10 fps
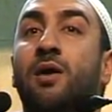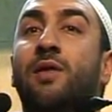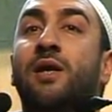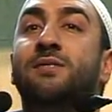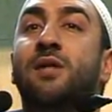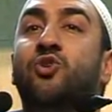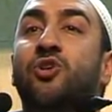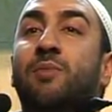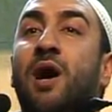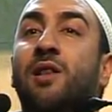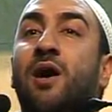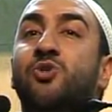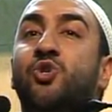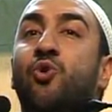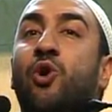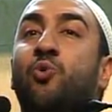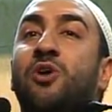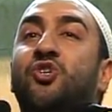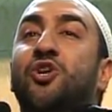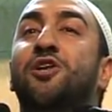Then he said to him, I'll ask you a
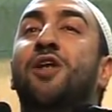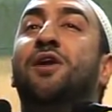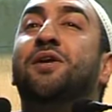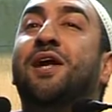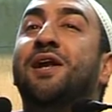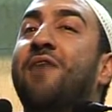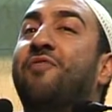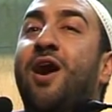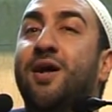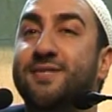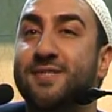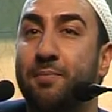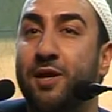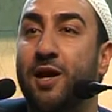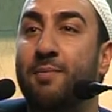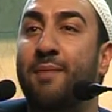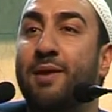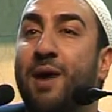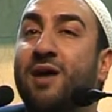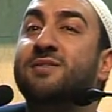question none can ever answer me. Imam
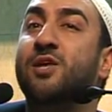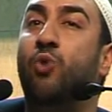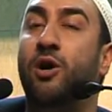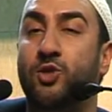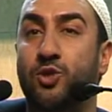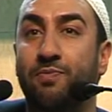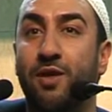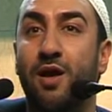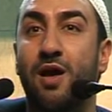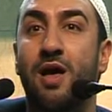al-Baqir said, what?